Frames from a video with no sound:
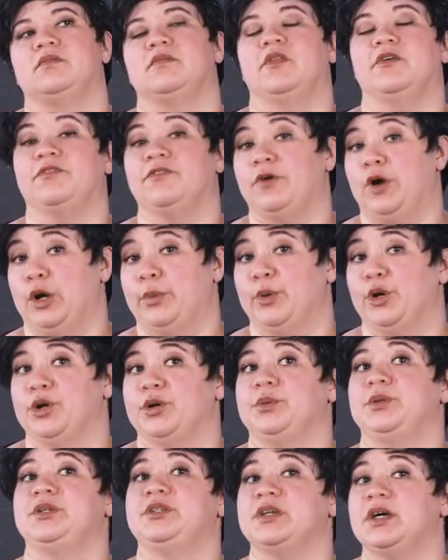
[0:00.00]
the
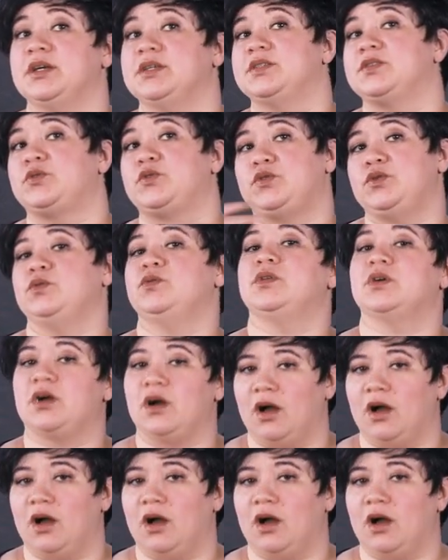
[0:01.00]
farmer does to the